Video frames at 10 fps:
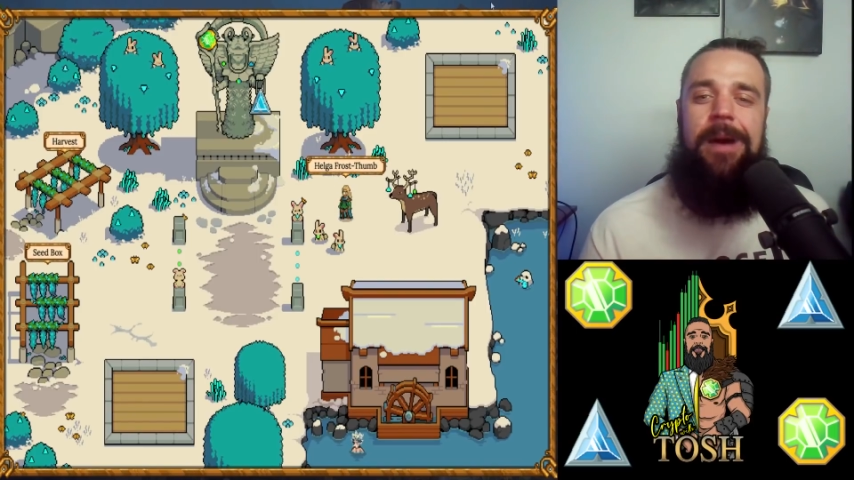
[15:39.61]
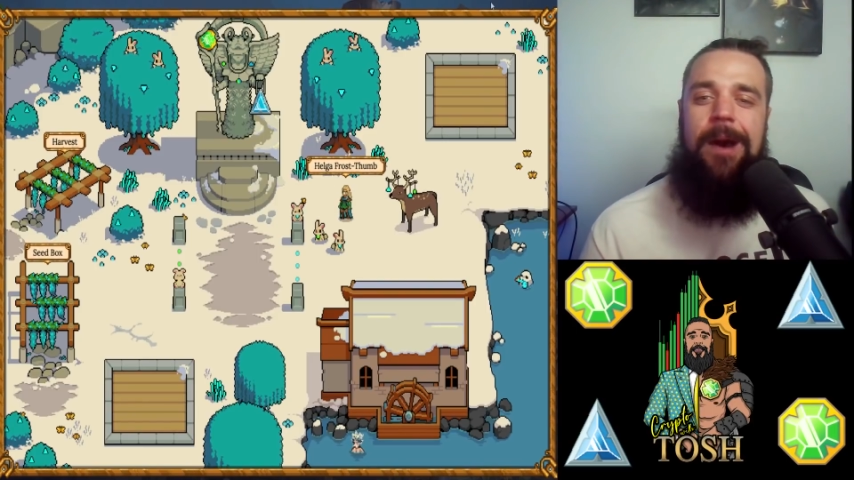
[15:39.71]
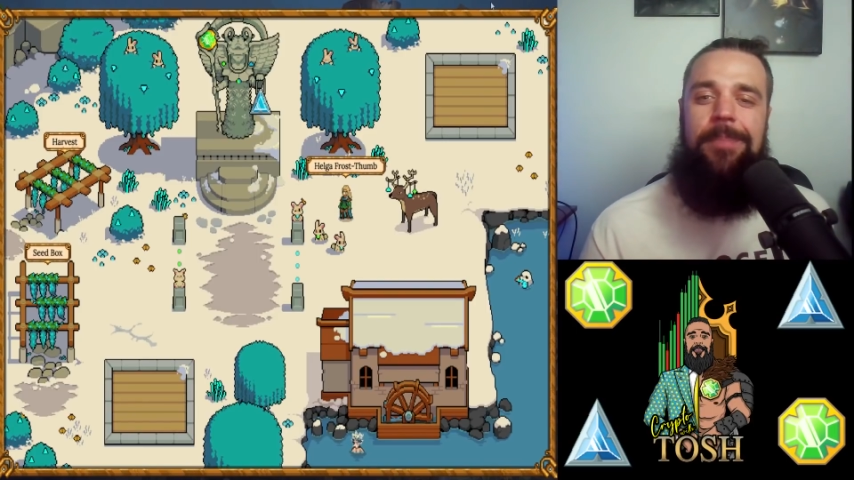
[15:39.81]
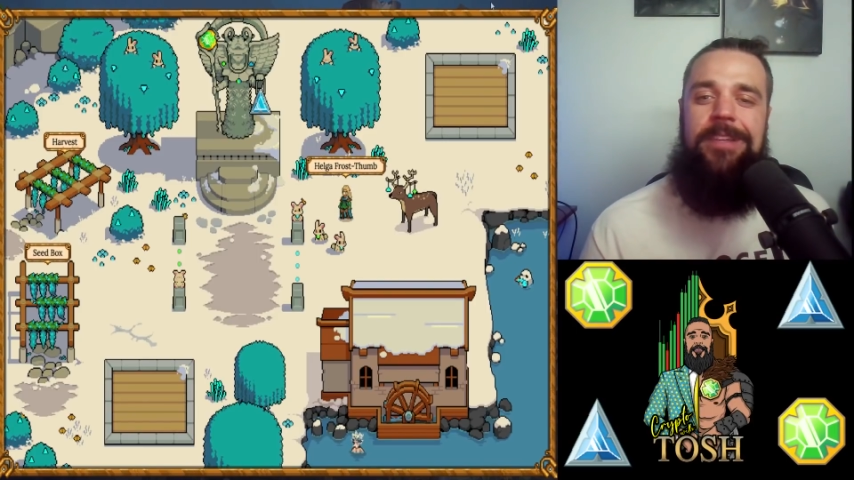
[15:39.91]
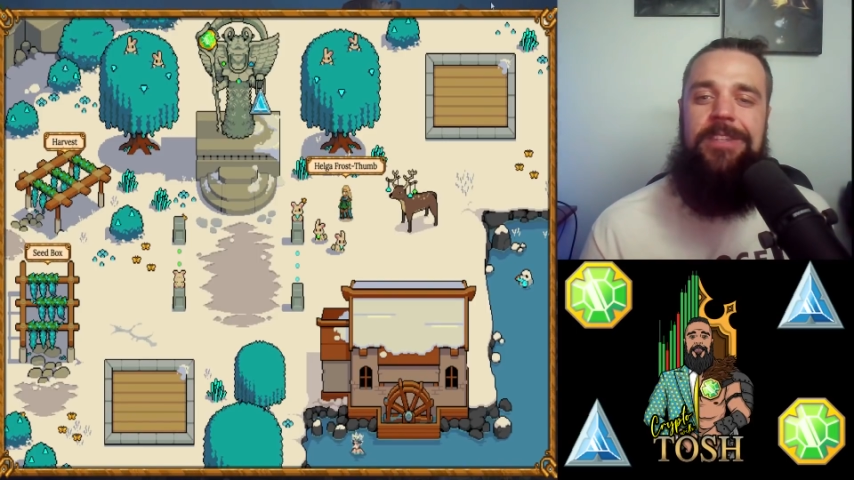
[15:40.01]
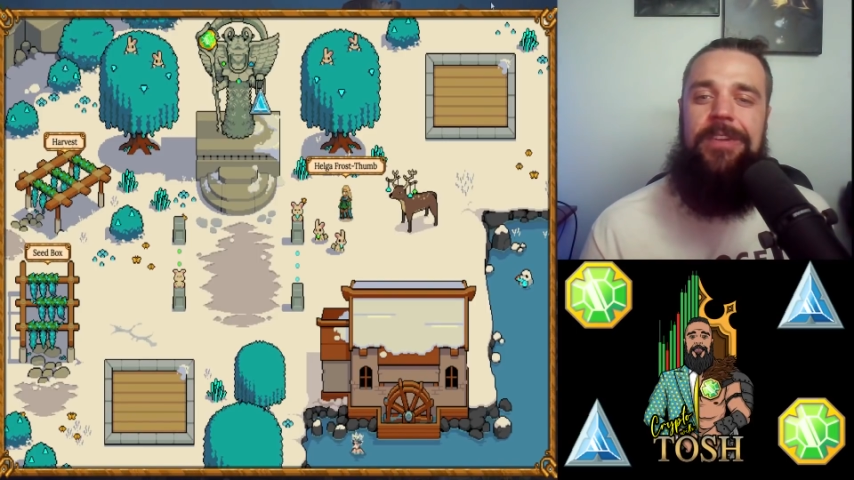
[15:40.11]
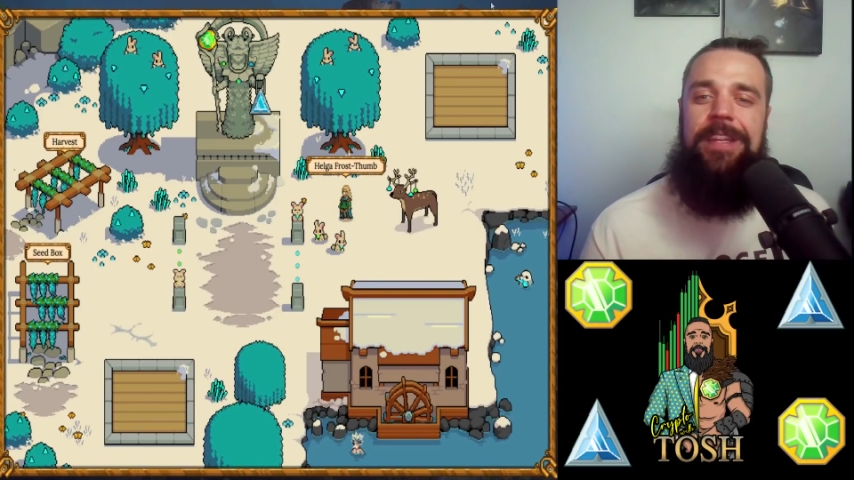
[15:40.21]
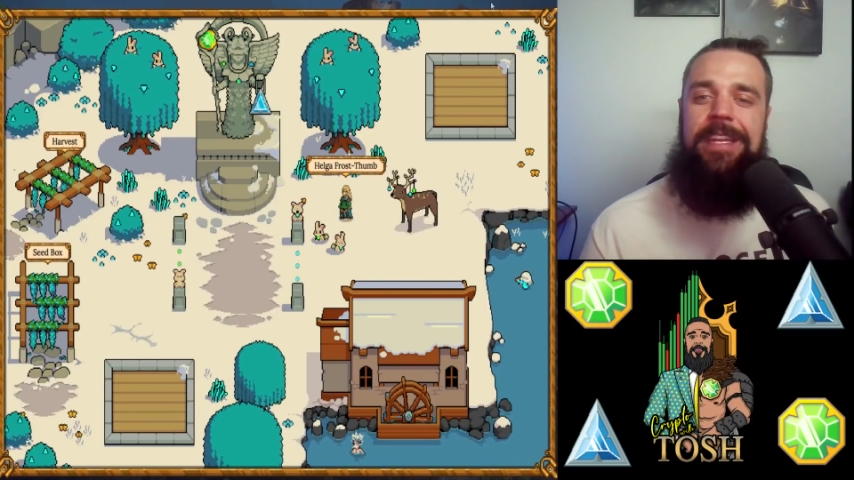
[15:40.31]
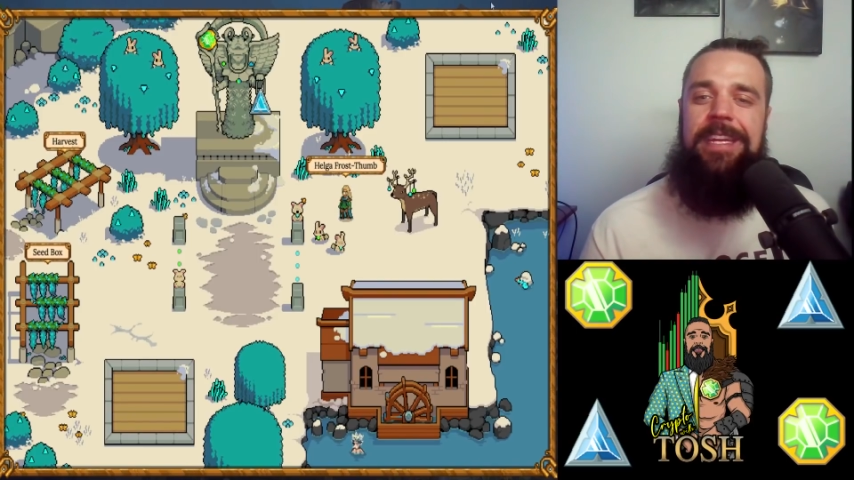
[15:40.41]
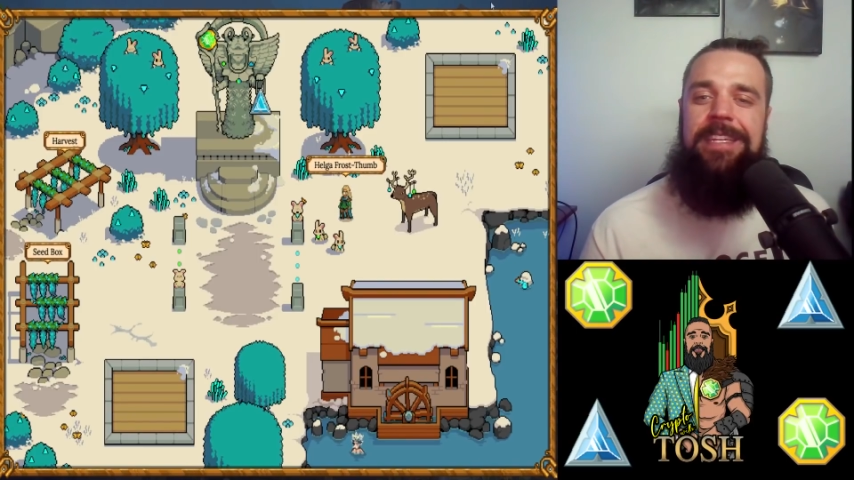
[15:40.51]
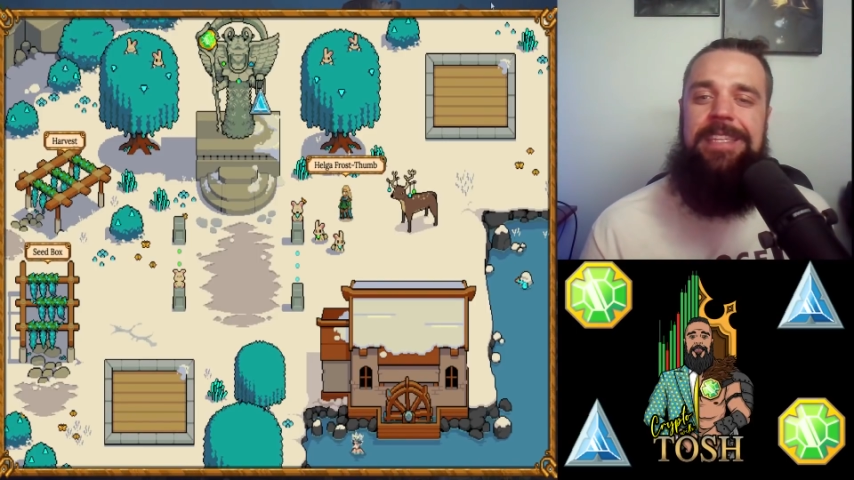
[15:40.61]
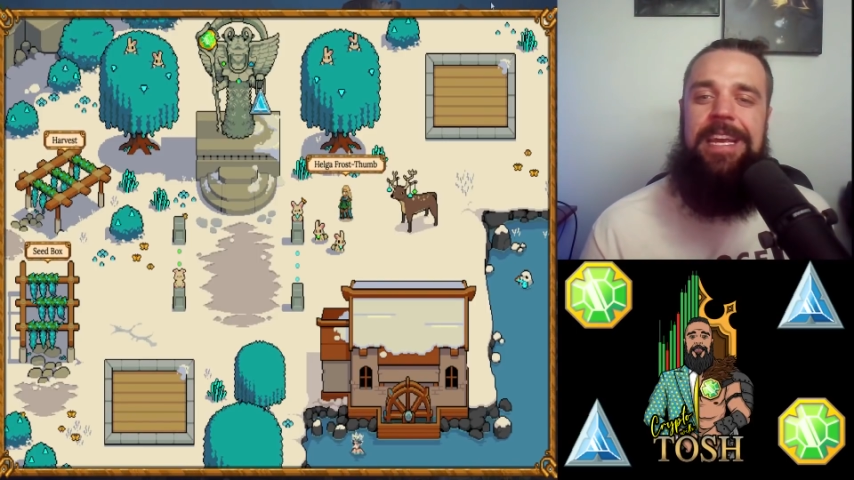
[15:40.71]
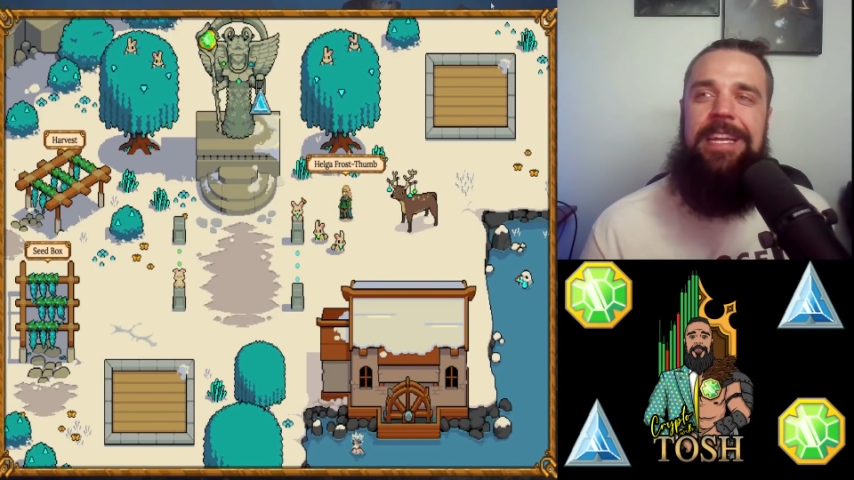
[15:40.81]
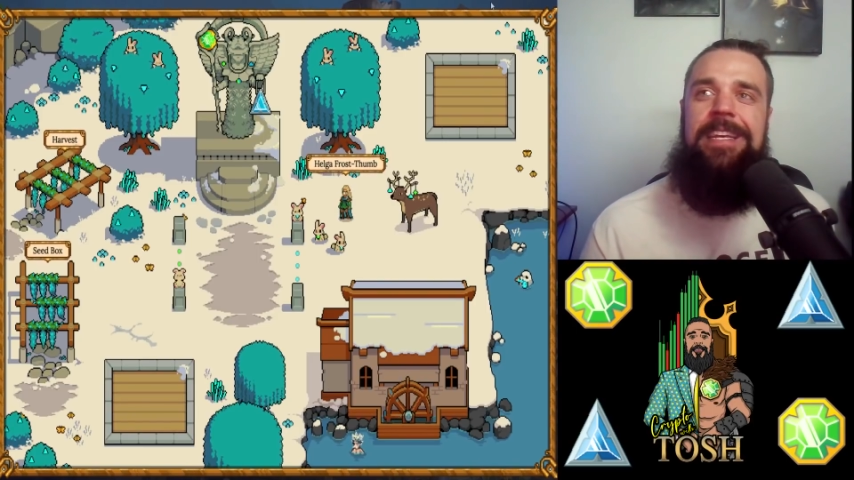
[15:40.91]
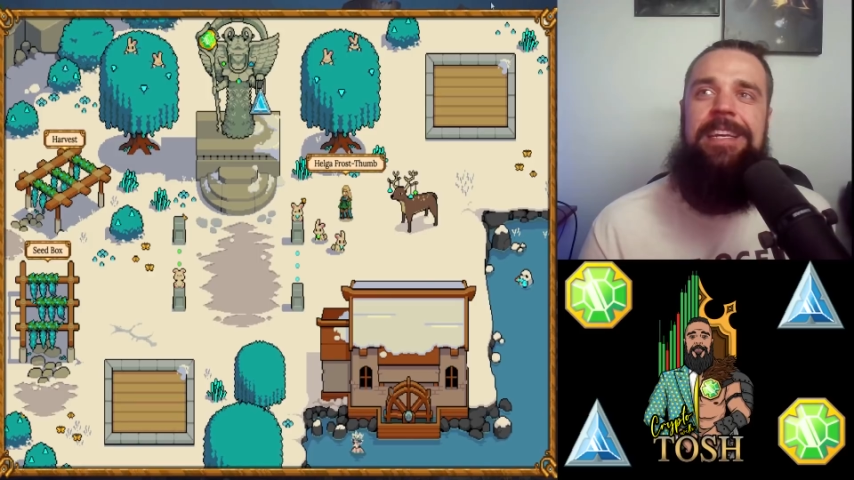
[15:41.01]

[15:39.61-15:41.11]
opportunities and